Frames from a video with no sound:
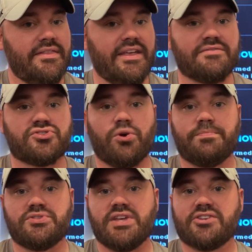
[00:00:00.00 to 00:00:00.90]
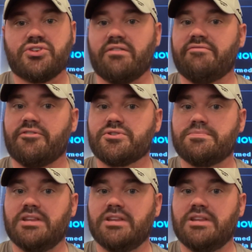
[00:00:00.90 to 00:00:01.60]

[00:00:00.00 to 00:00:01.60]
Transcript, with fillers: they have sole possession of first